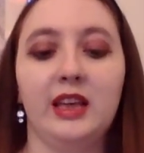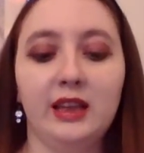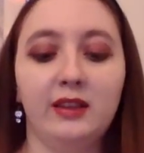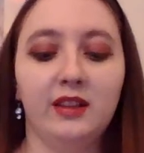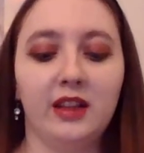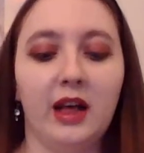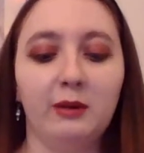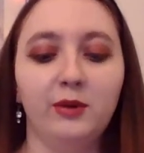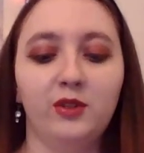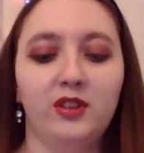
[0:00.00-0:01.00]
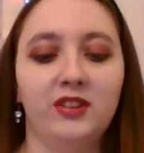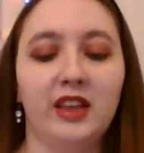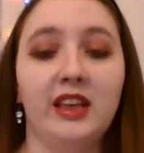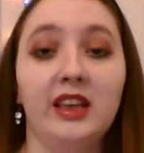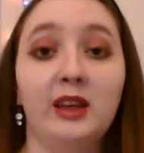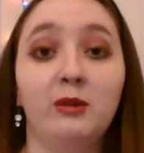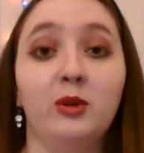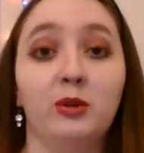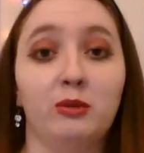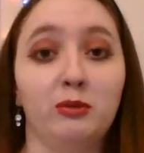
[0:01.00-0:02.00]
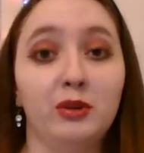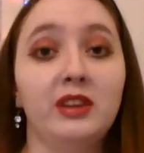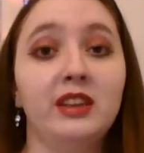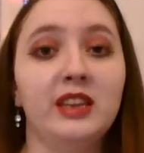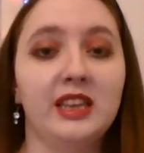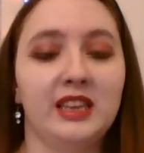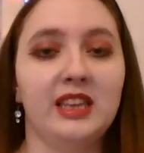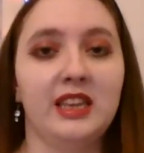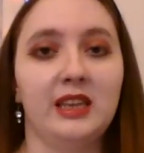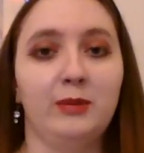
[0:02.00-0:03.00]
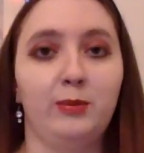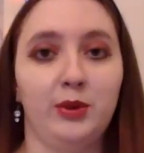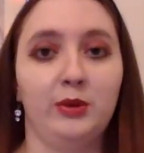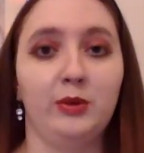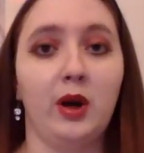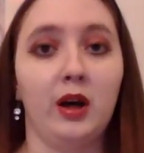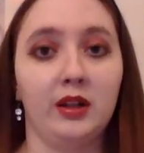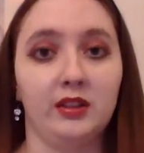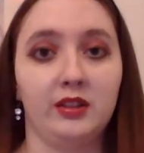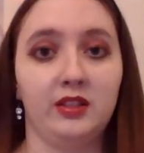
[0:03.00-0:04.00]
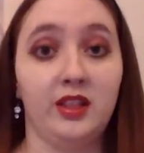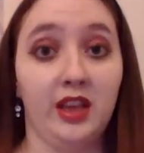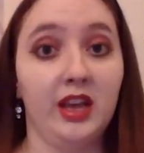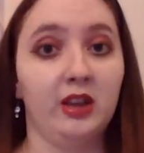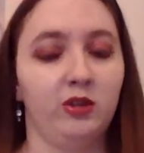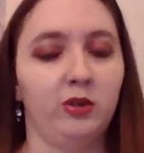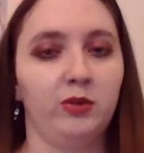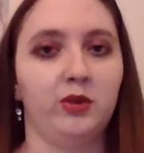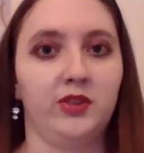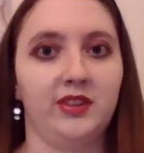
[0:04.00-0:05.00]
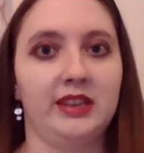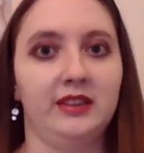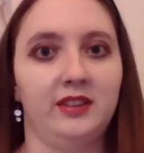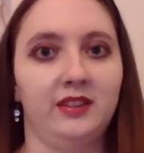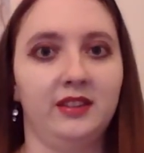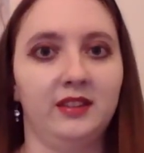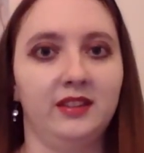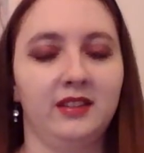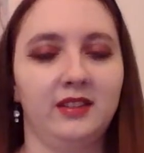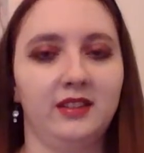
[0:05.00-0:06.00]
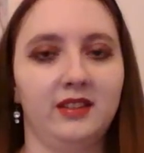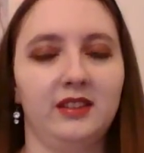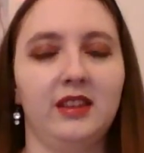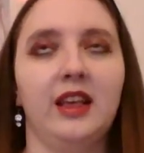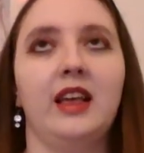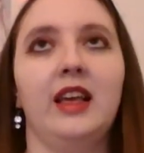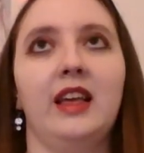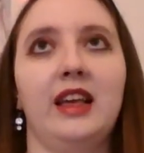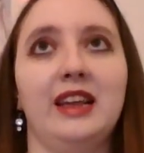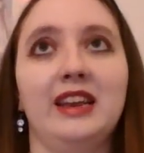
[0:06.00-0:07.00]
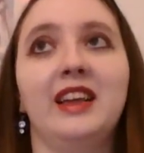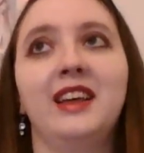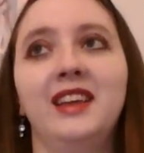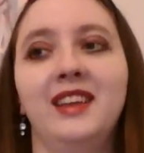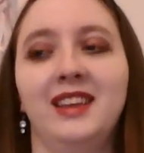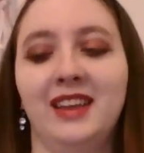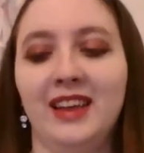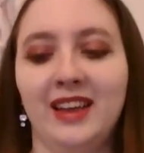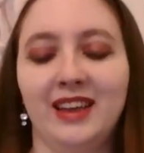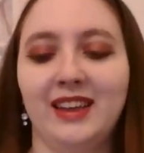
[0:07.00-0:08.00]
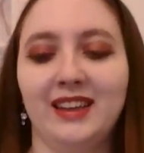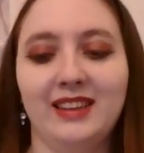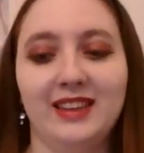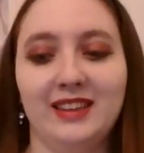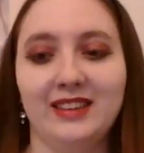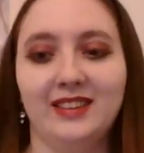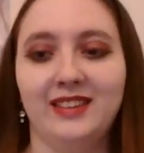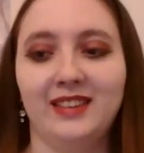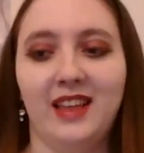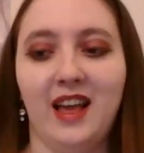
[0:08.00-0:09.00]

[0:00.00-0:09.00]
it I want to say it will really keep you on the edge of your seat. And because